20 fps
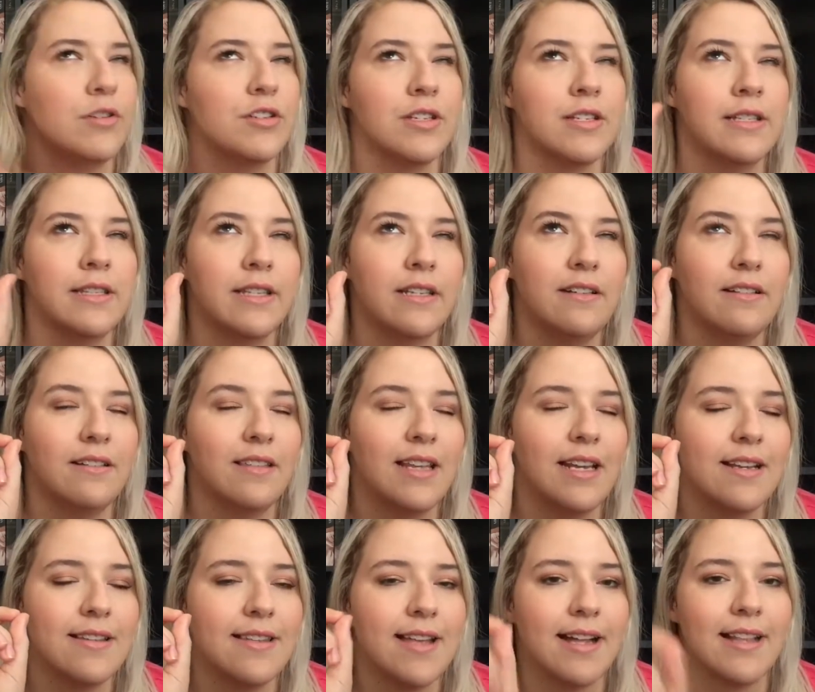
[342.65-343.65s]
Just little
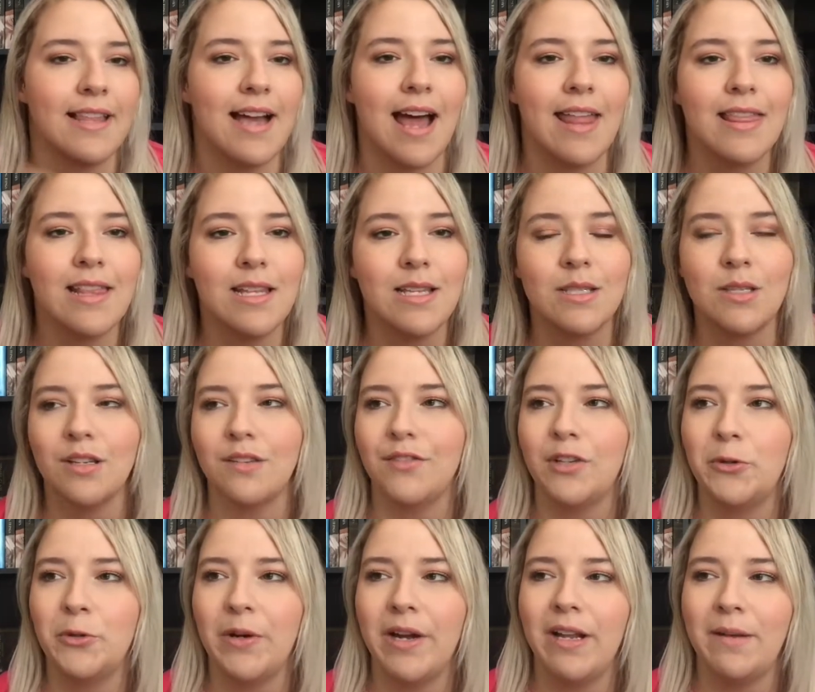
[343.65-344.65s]
things like that sort of
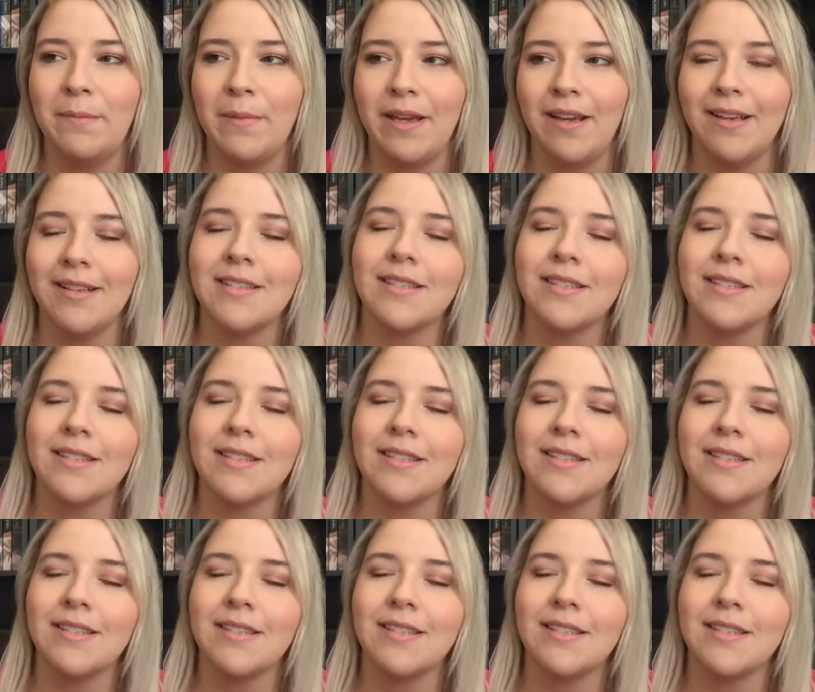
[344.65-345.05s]
annoyed me.